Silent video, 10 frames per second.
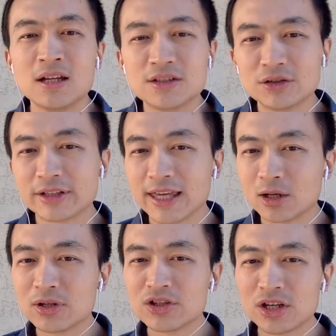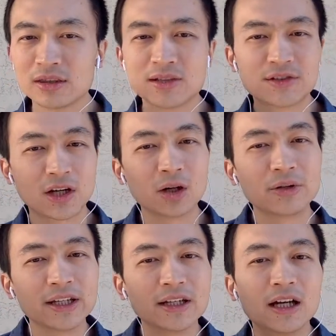So Gary shared the
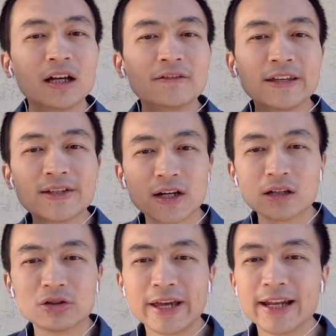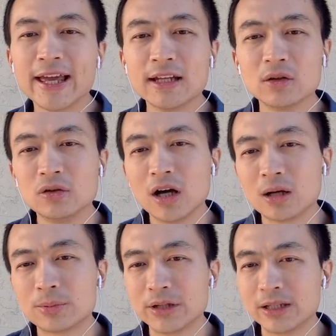story of his uncle and aunt who
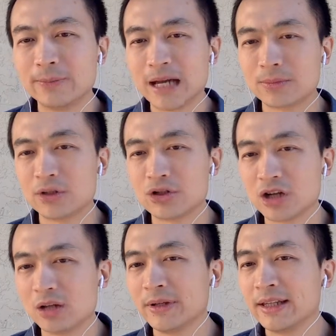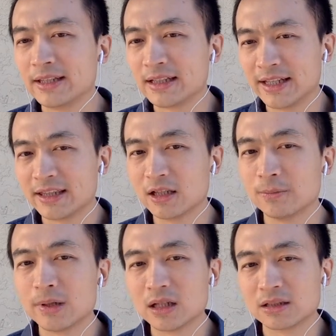operate a barber shop in Galena
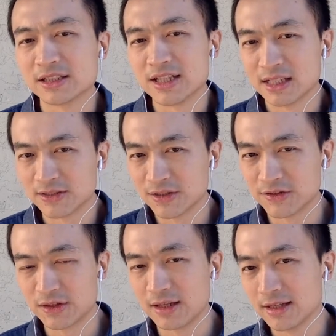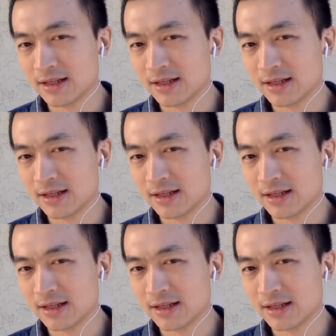Park, Texas,